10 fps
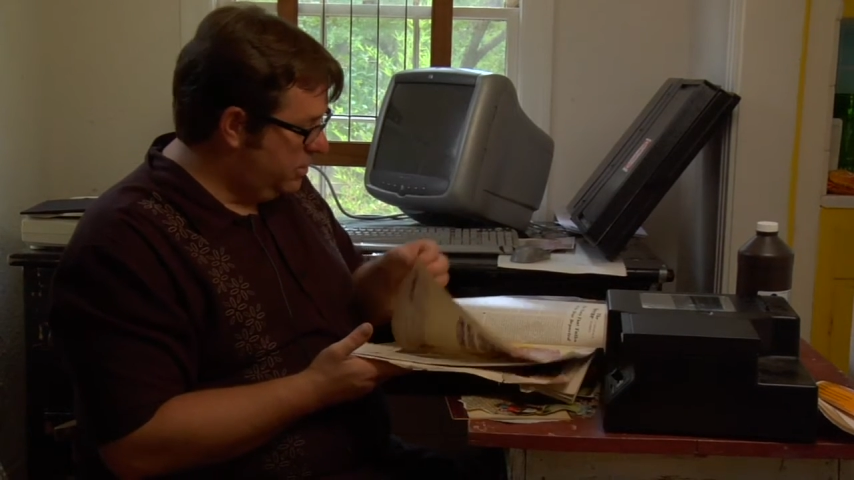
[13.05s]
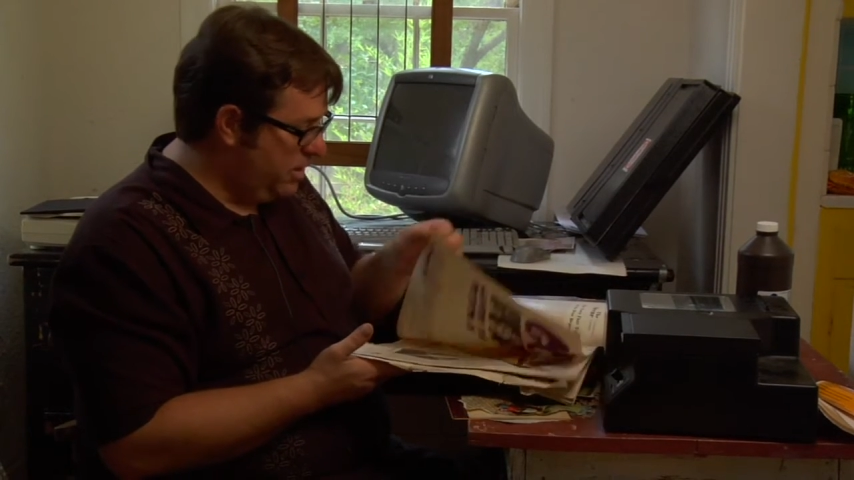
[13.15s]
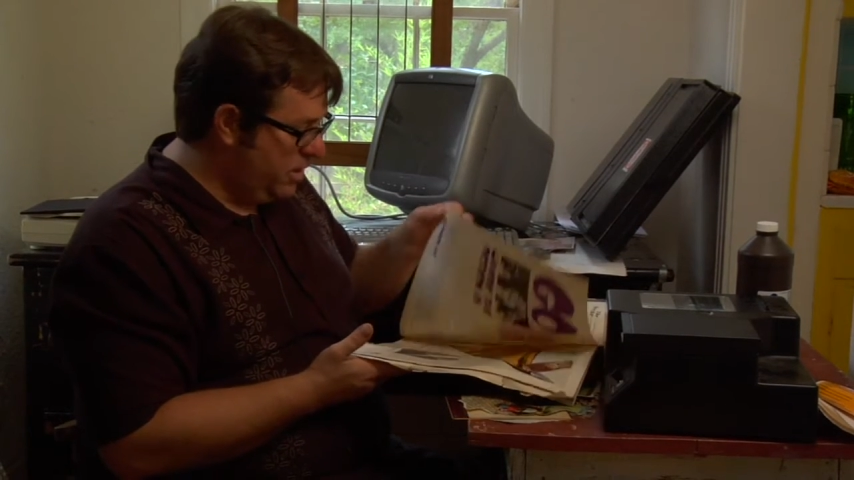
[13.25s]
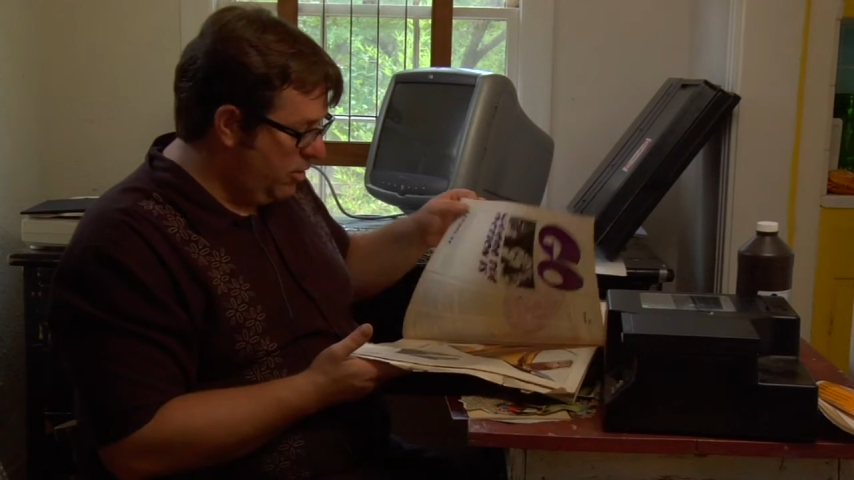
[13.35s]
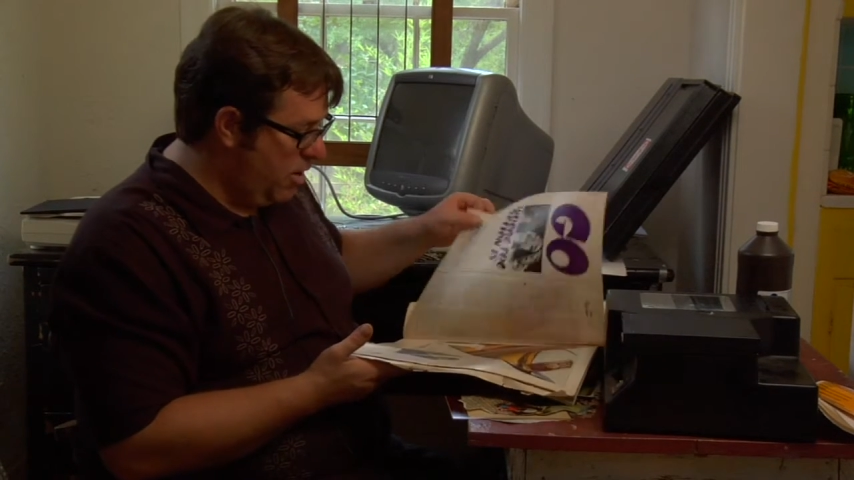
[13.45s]
You
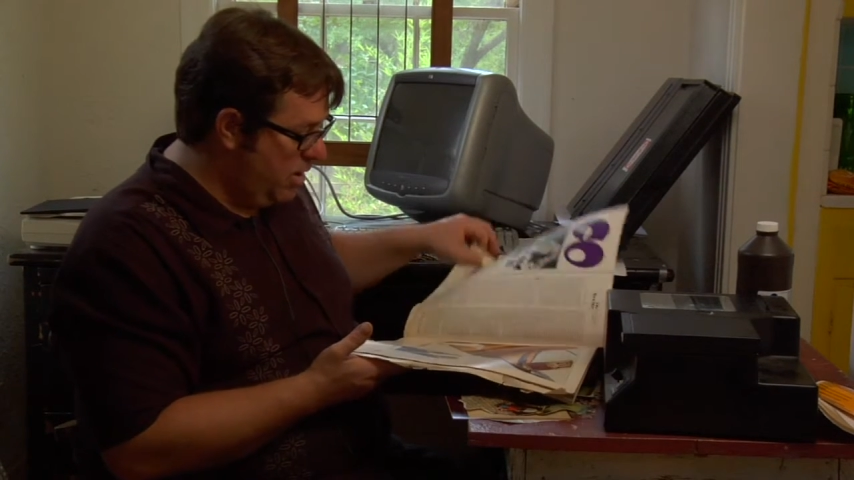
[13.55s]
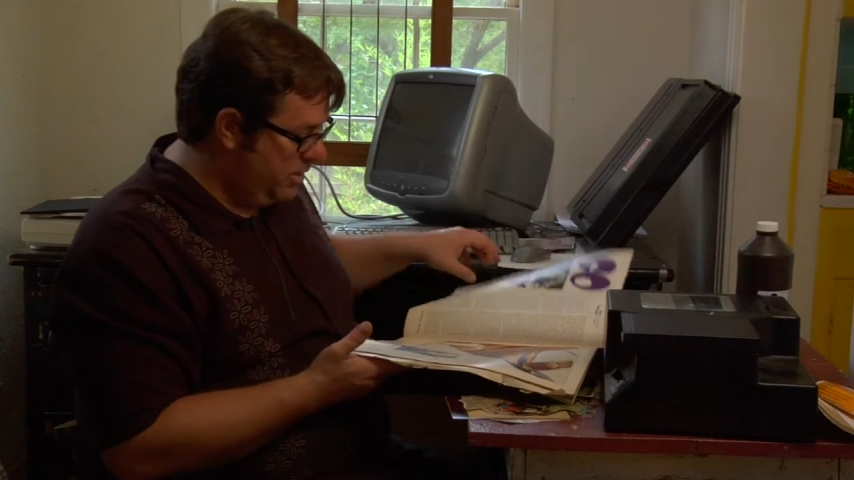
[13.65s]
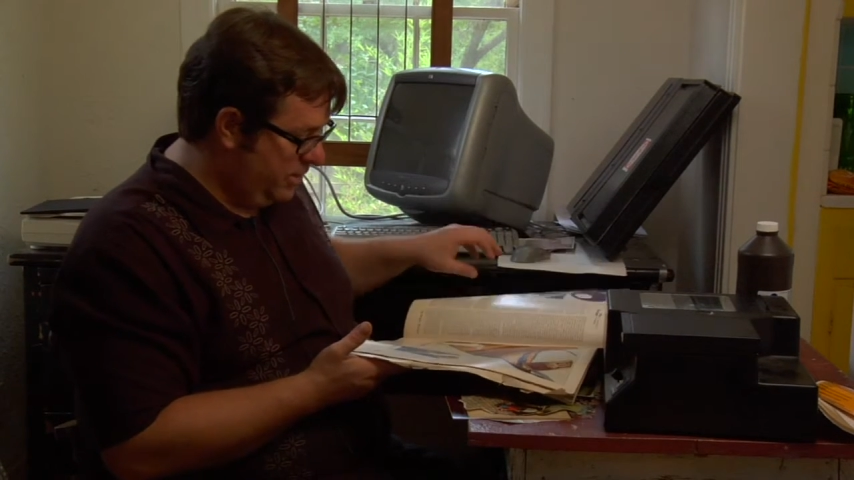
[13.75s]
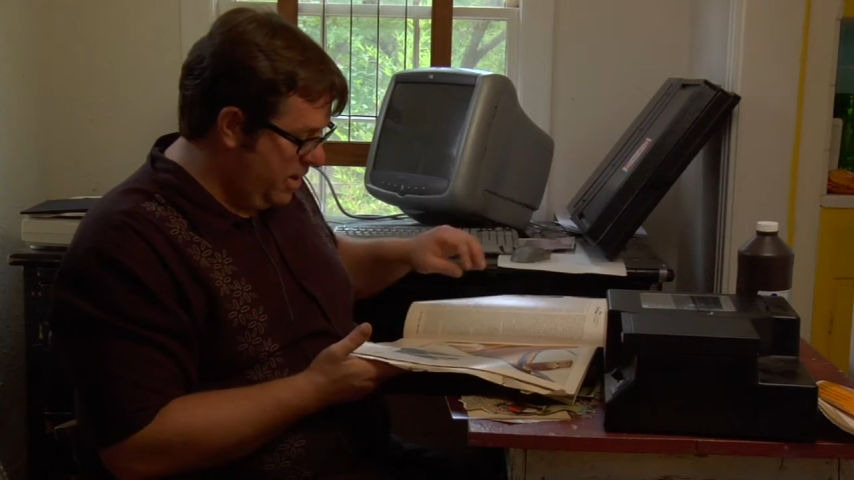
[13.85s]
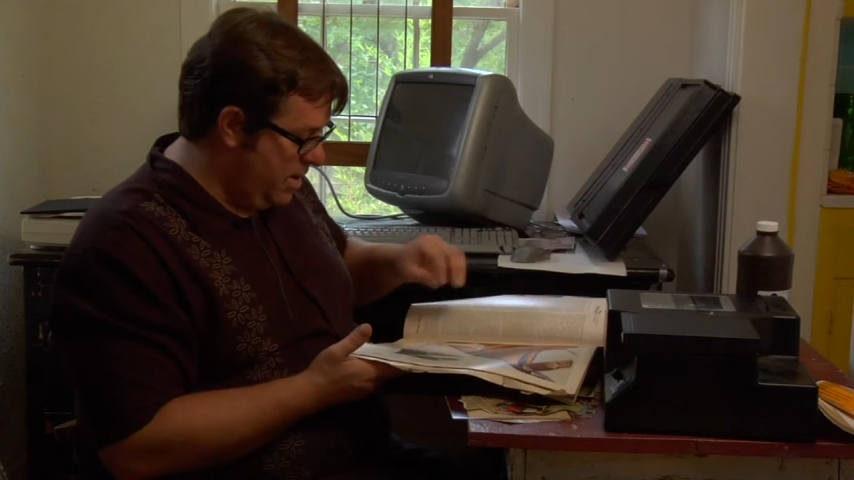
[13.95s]
get the garage
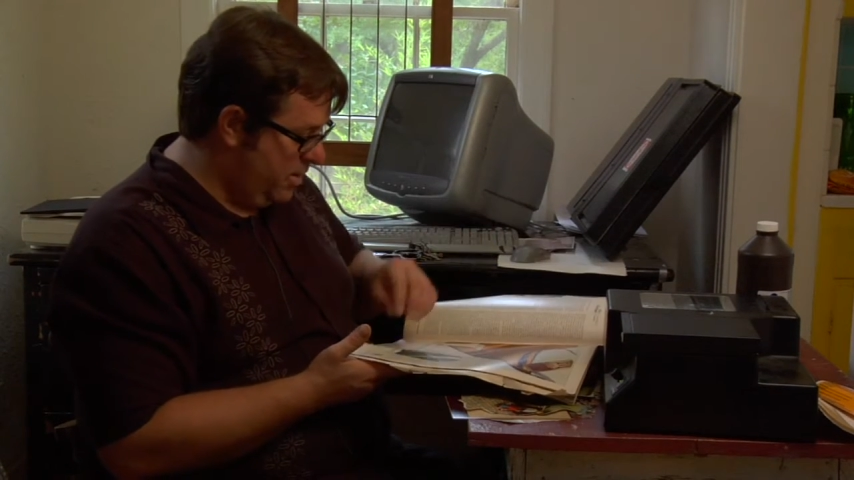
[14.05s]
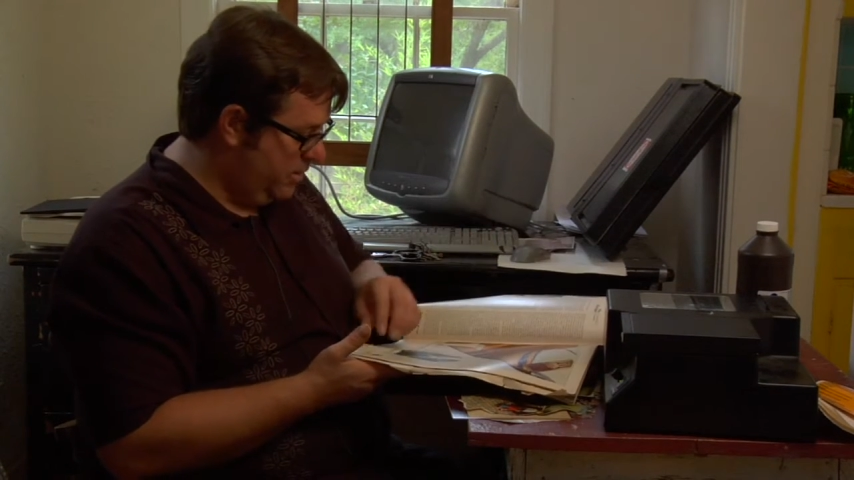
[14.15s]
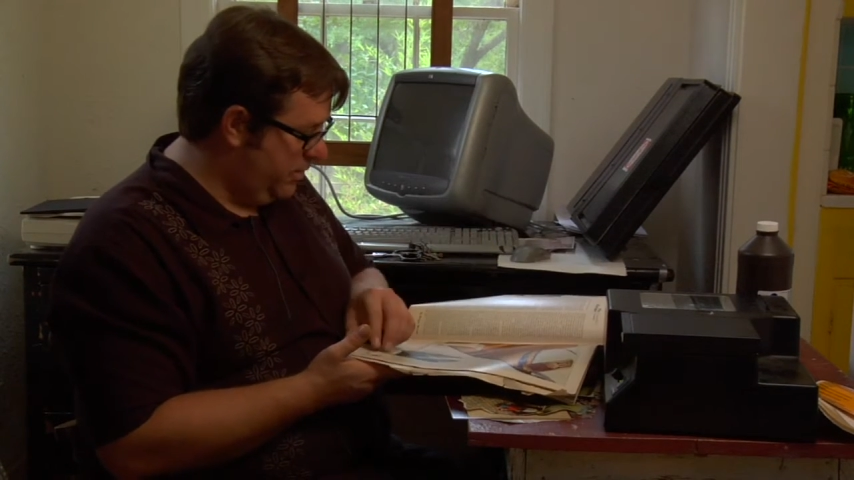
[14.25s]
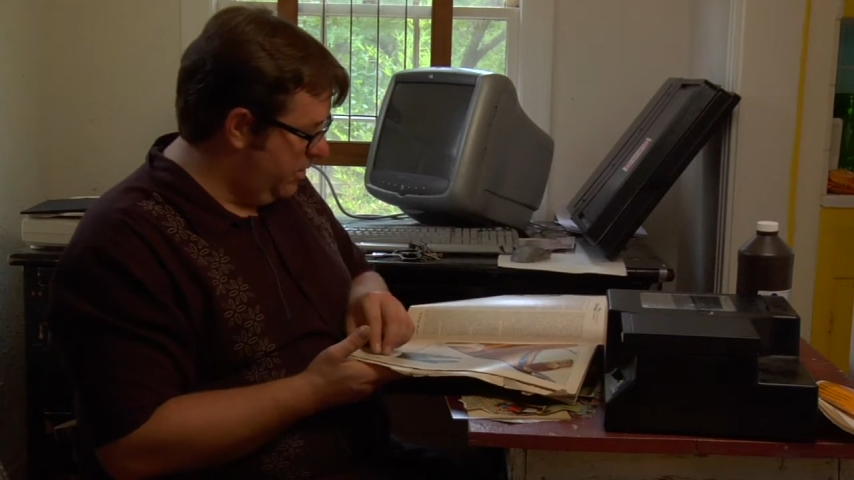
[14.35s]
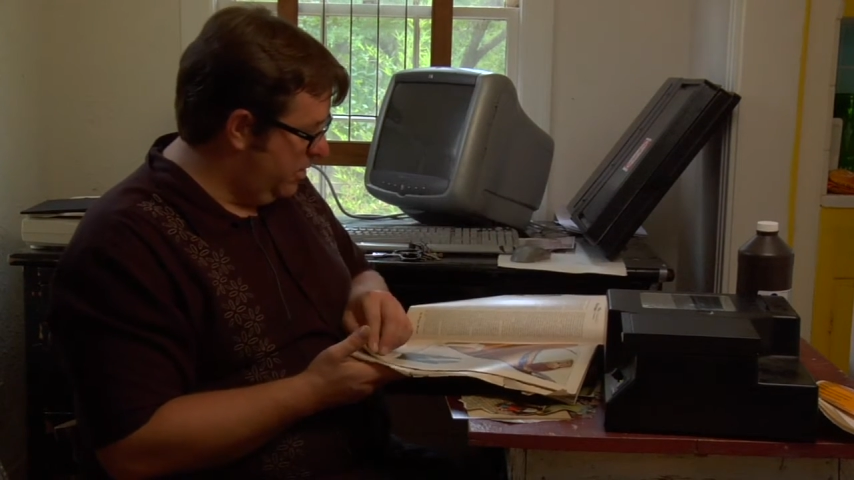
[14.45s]
sales
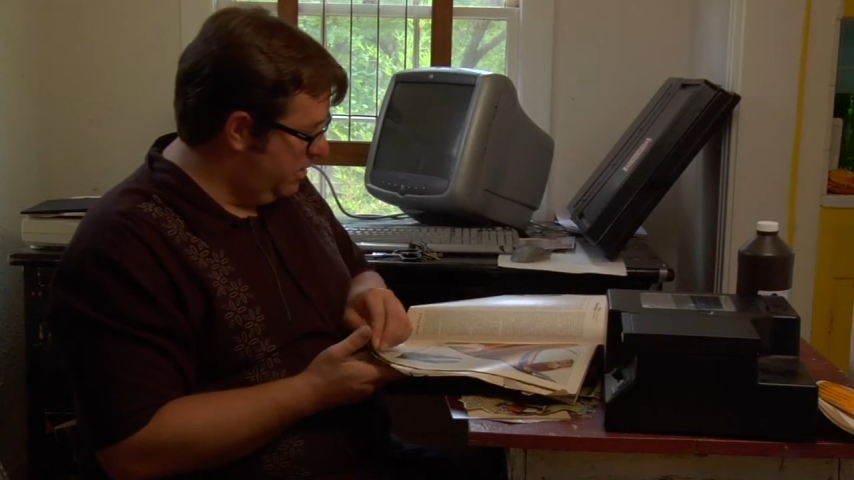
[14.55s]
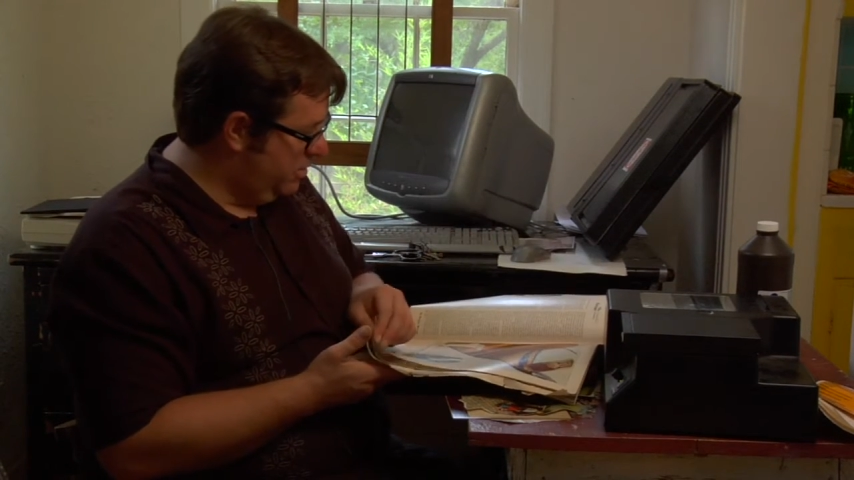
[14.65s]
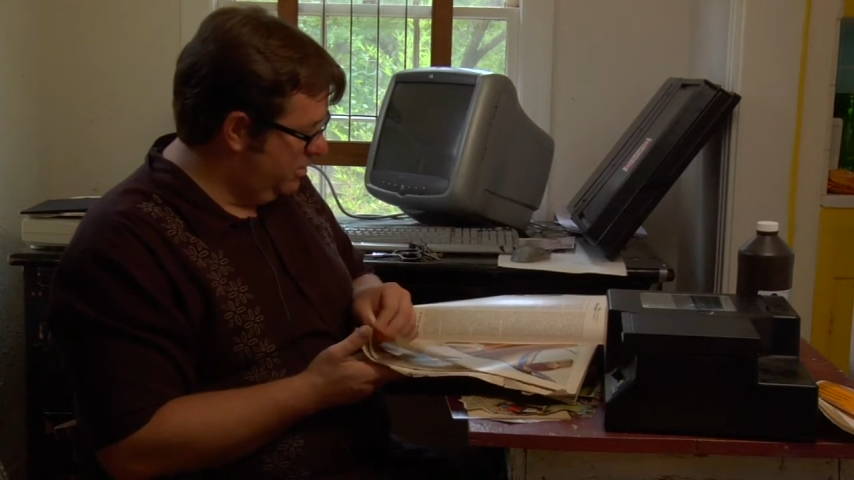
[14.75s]
for,